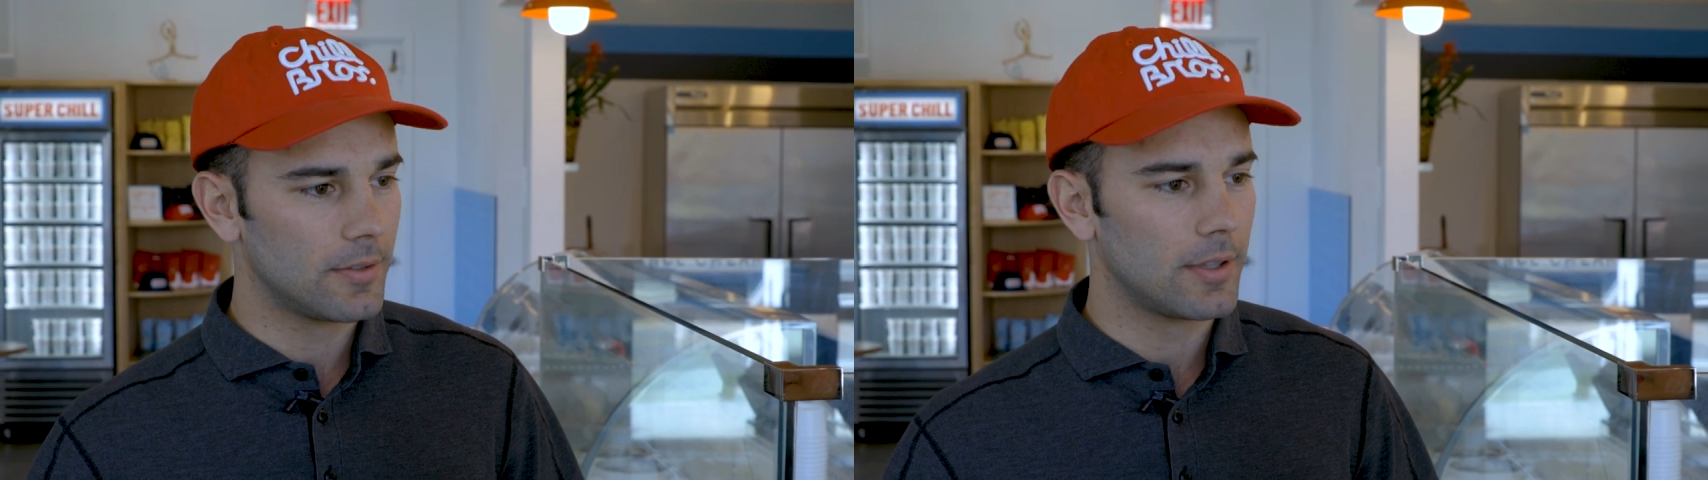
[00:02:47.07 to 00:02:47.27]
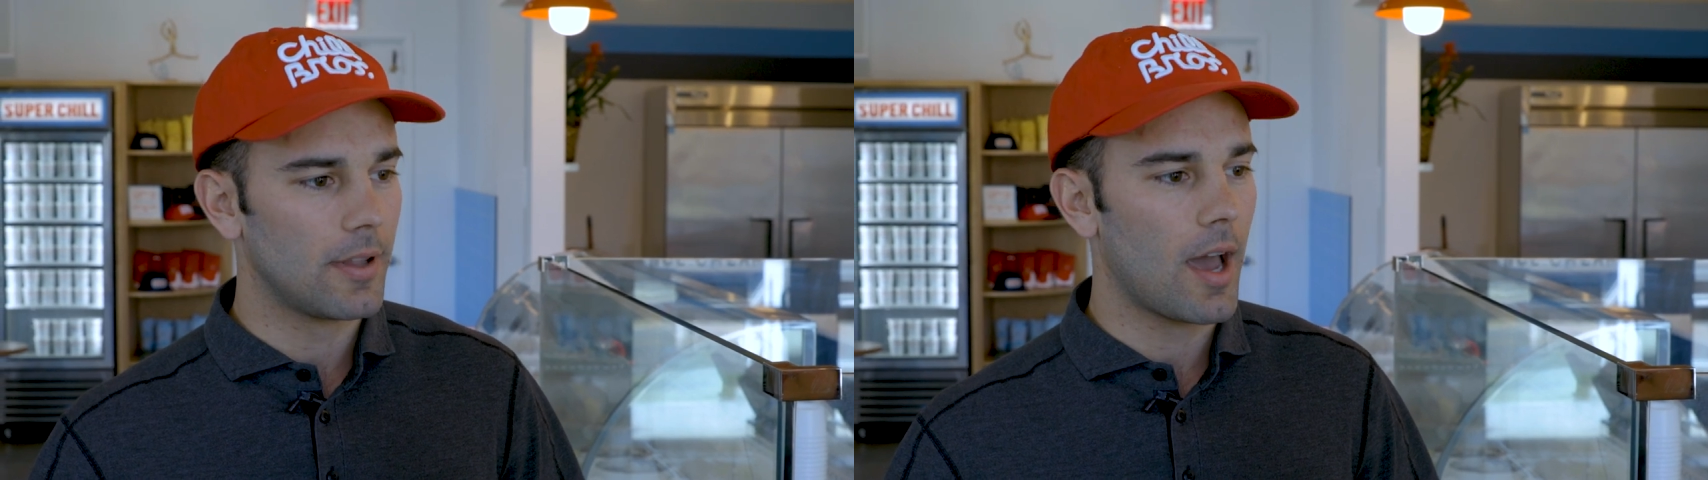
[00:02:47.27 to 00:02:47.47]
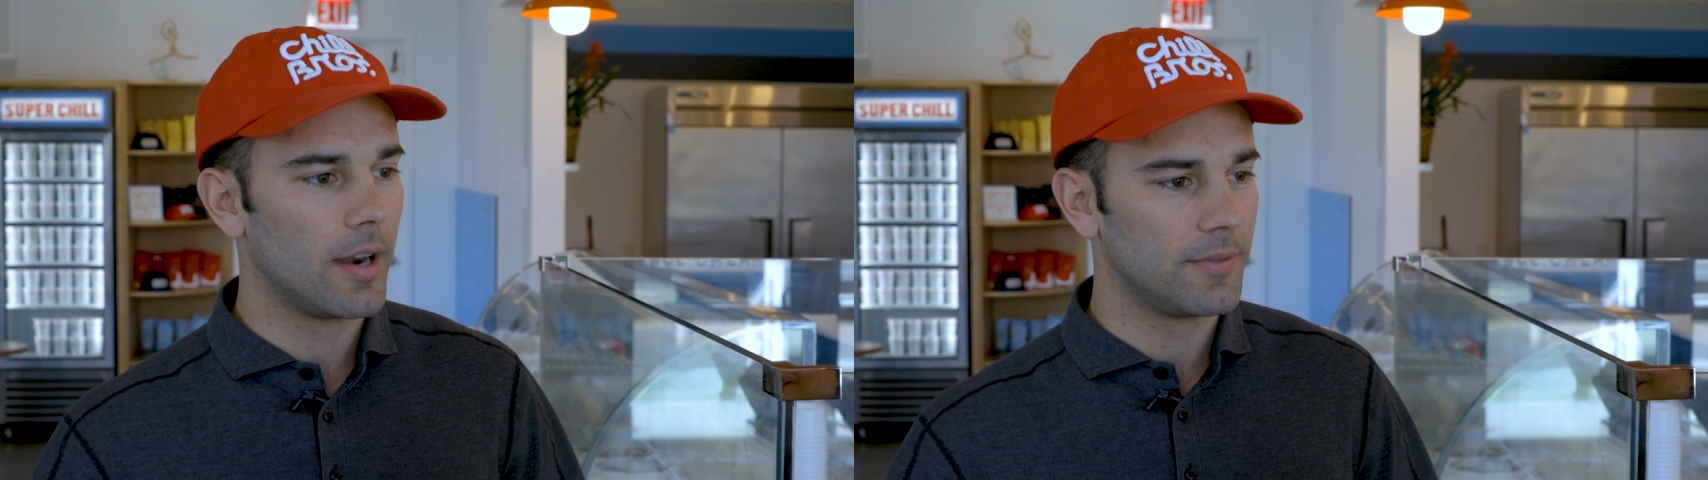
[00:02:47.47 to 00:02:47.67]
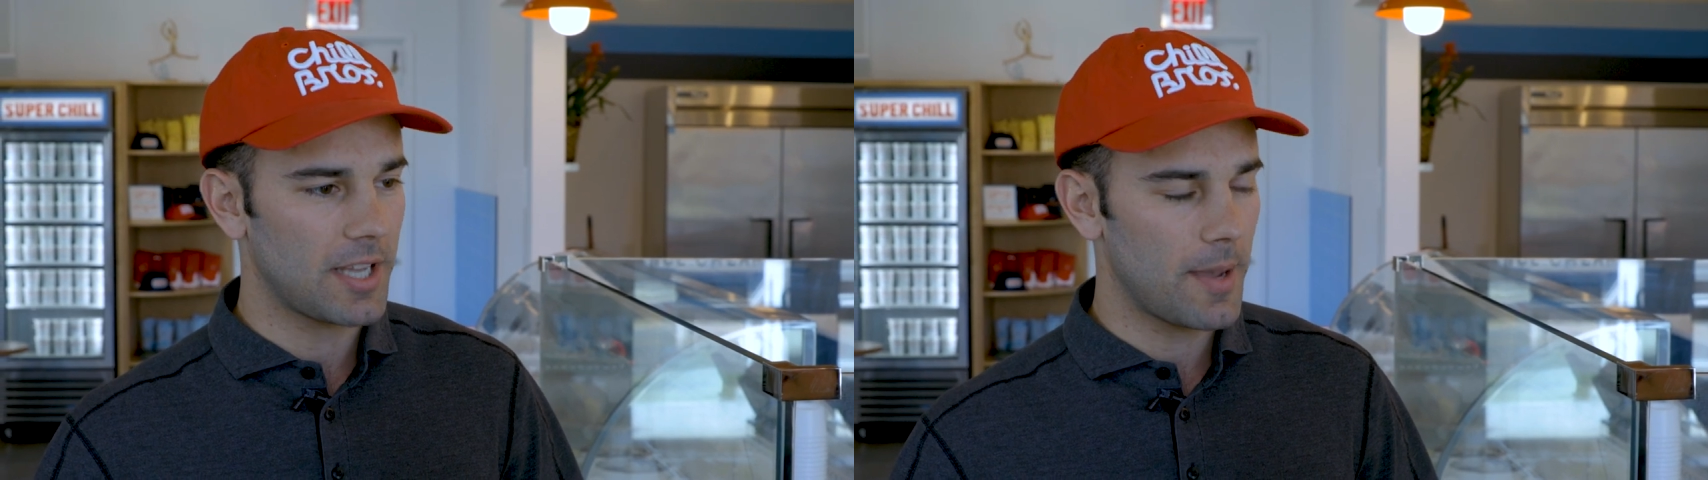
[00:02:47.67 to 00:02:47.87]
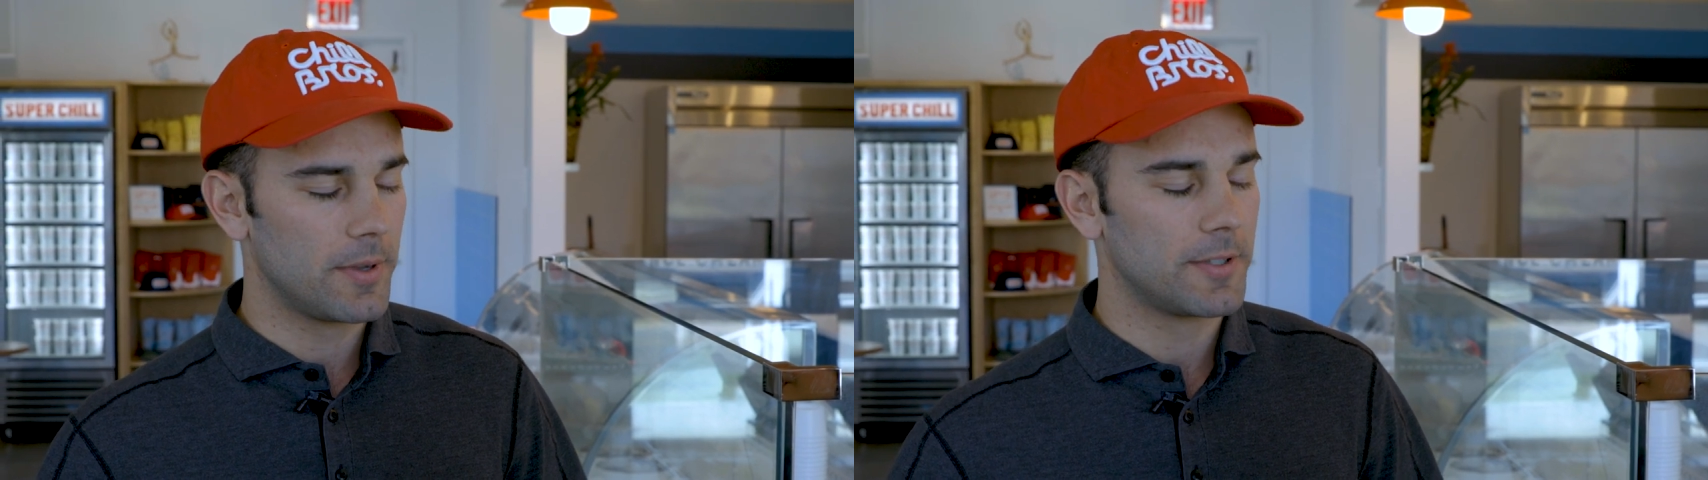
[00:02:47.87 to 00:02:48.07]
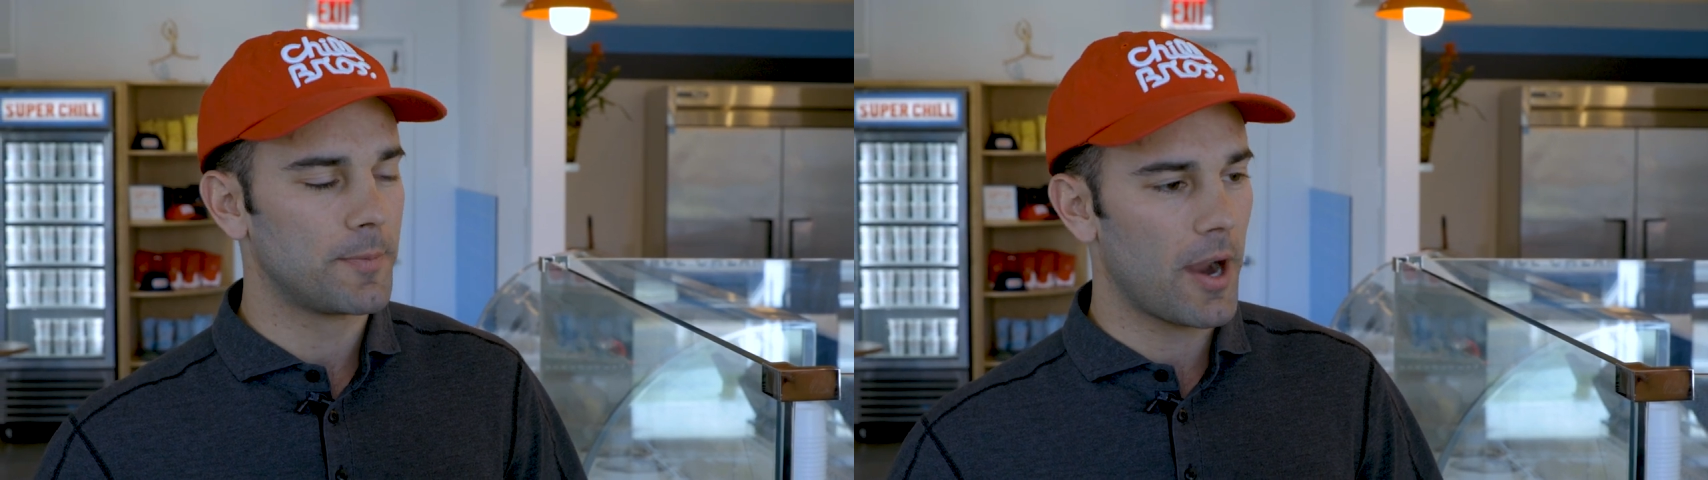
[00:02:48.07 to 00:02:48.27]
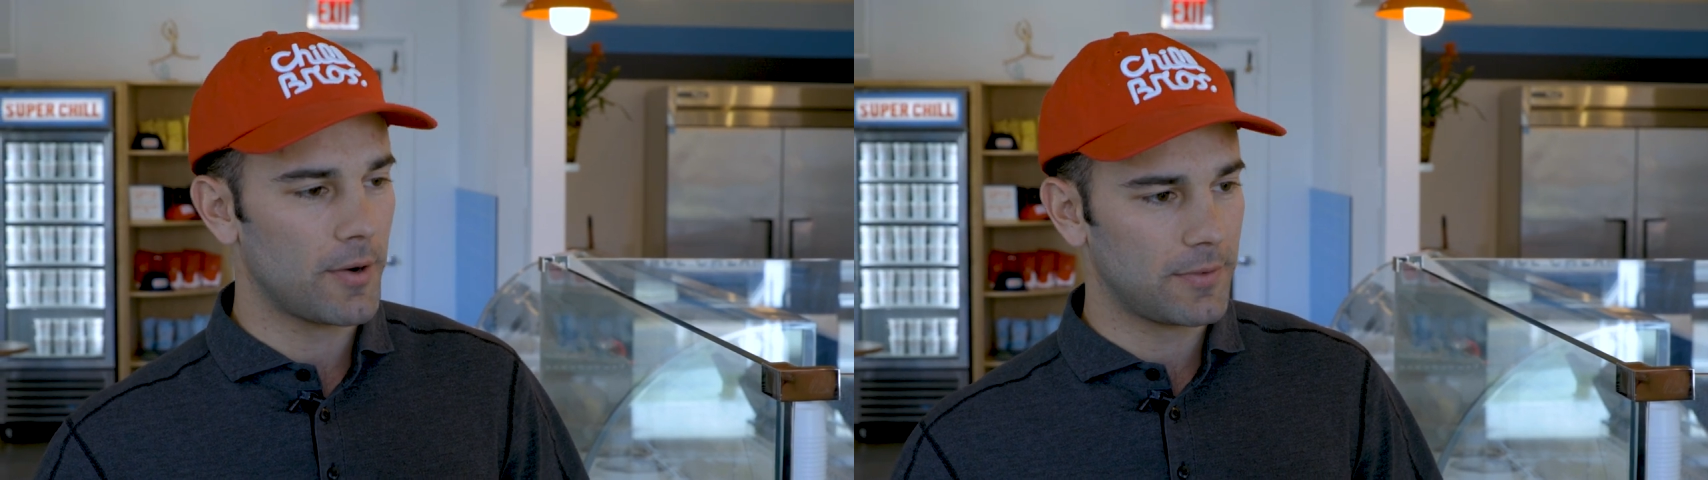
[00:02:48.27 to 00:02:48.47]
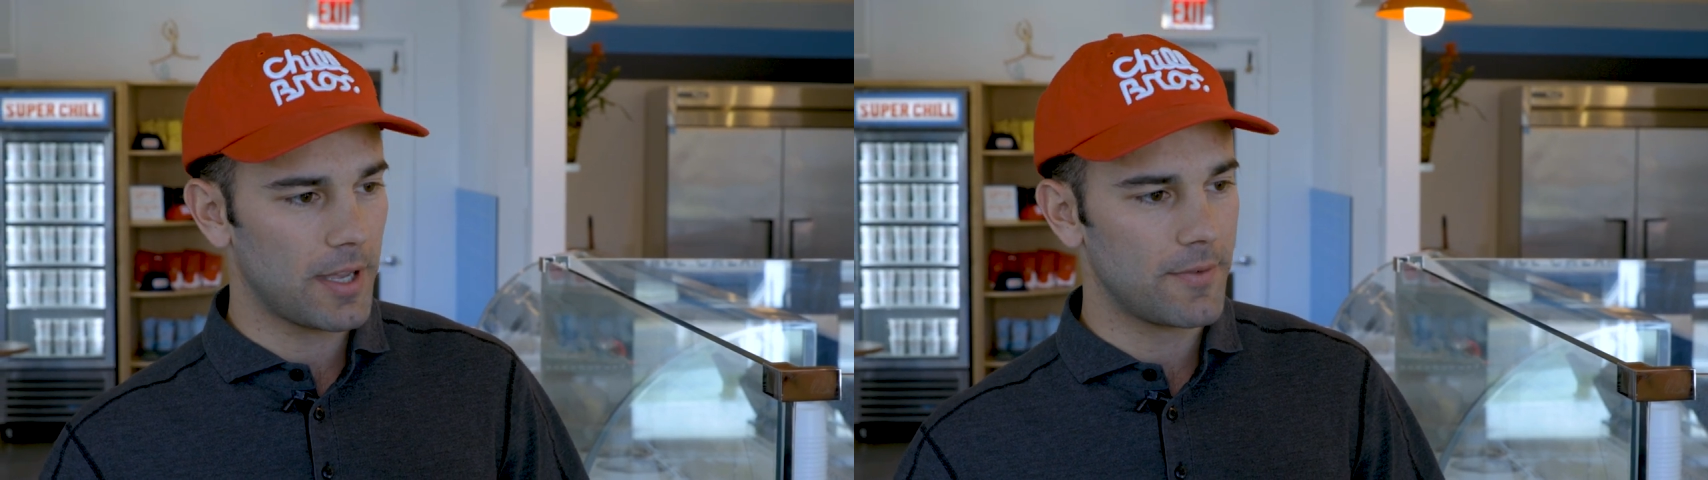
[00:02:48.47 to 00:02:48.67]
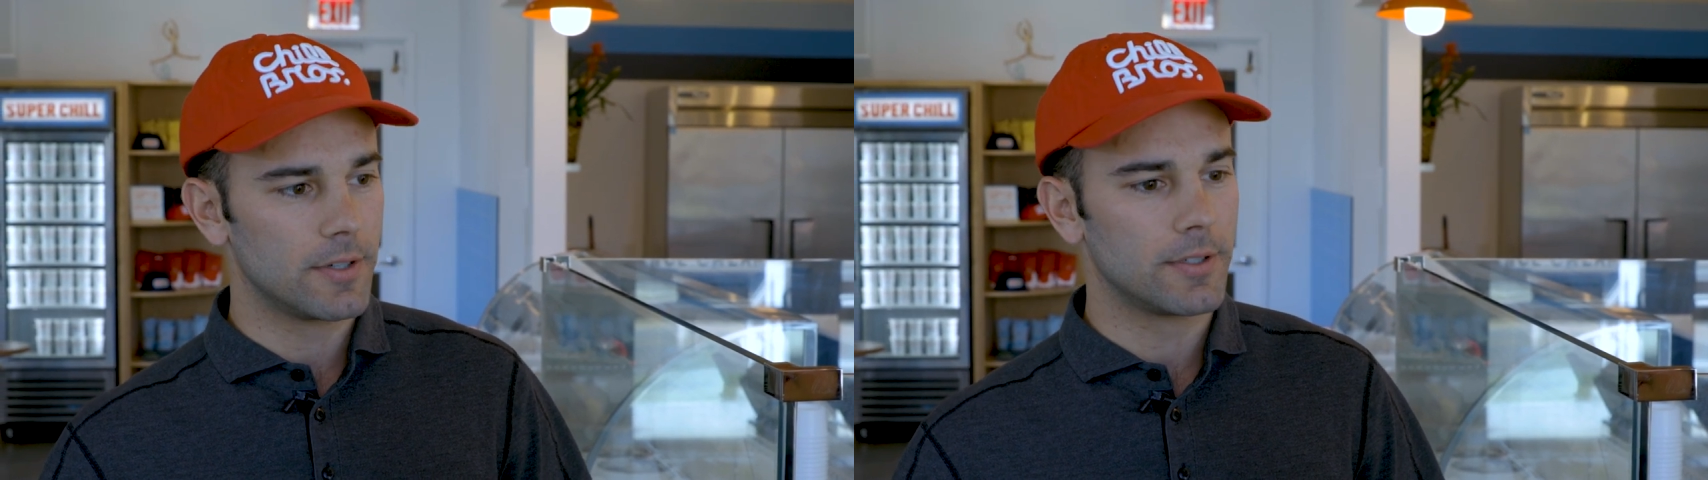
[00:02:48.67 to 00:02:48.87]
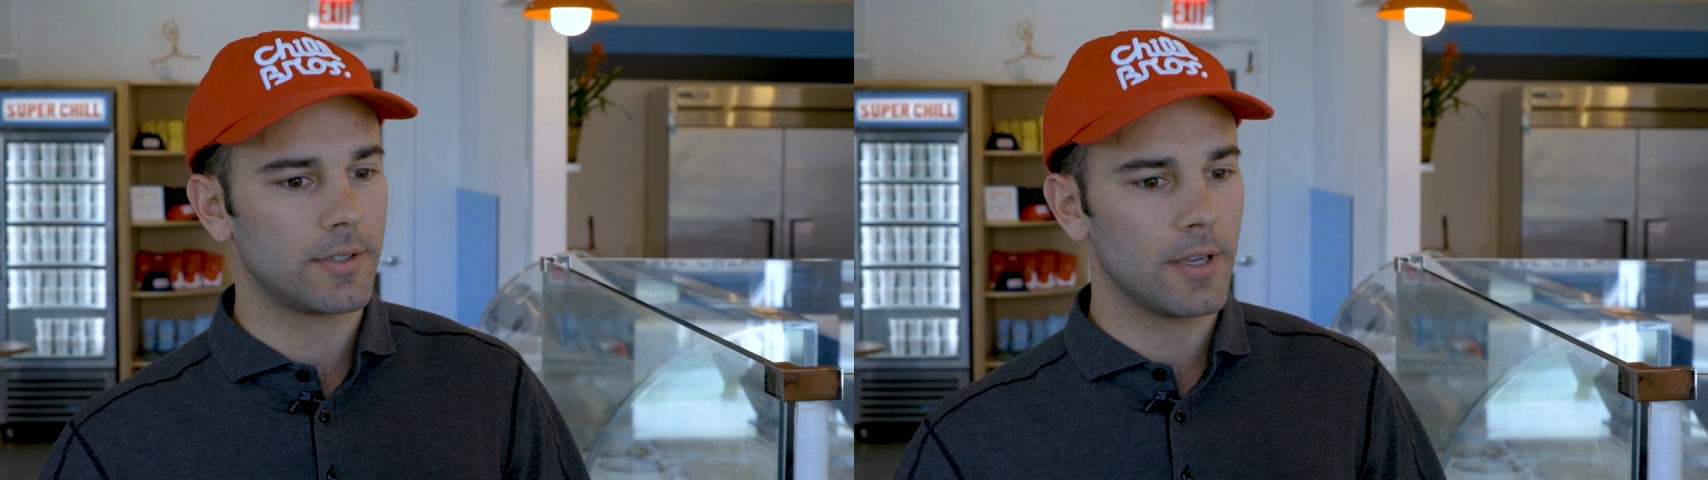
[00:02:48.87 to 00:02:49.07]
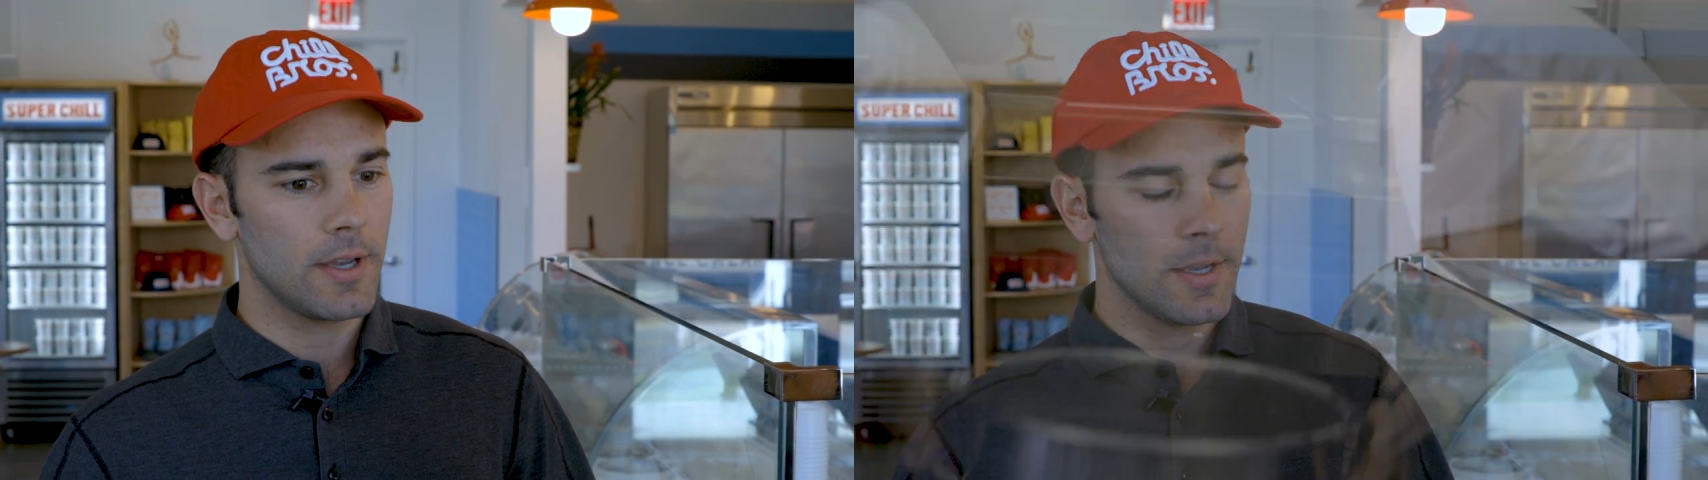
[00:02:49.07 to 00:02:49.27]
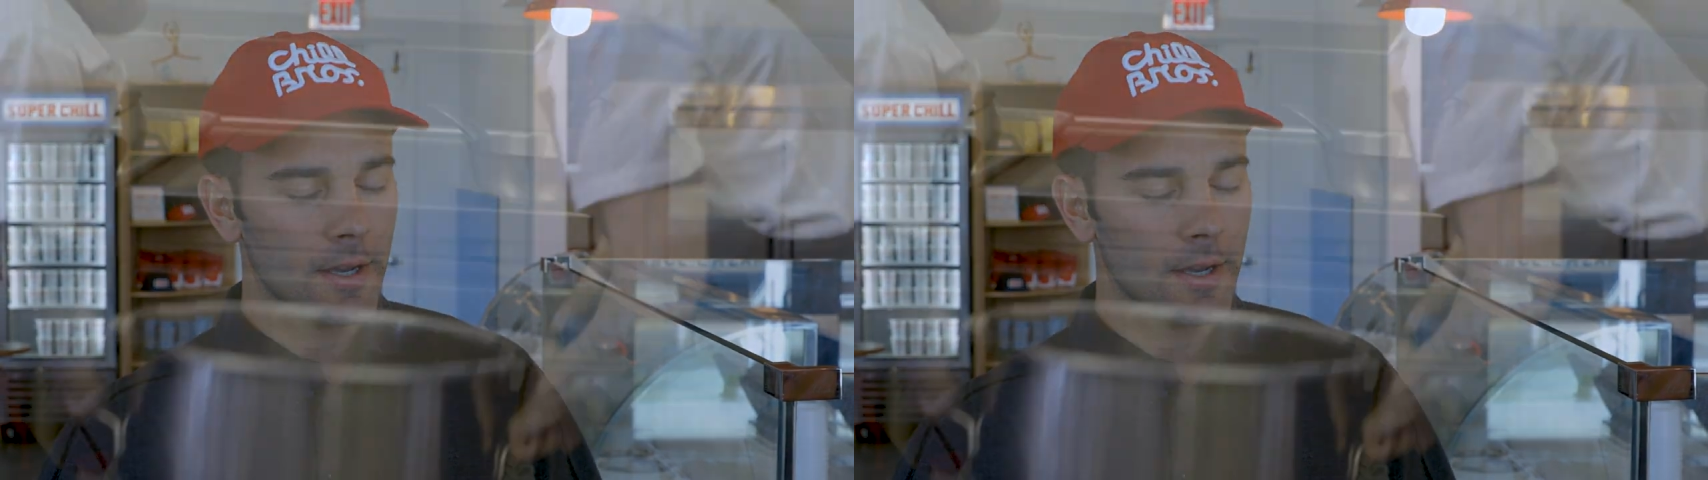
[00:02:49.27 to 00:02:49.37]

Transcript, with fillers: there's a lot of Tampa-inspired flavors.